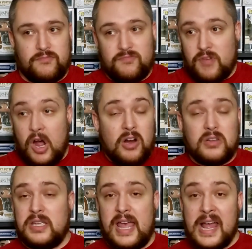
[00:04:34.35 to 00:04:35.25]

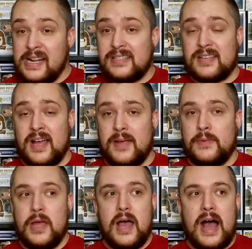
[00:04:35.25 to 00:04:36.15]
Hardly any time.
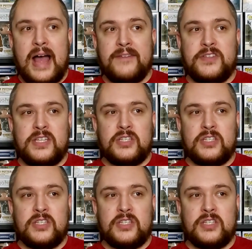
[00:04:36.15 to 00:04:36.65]
I've seen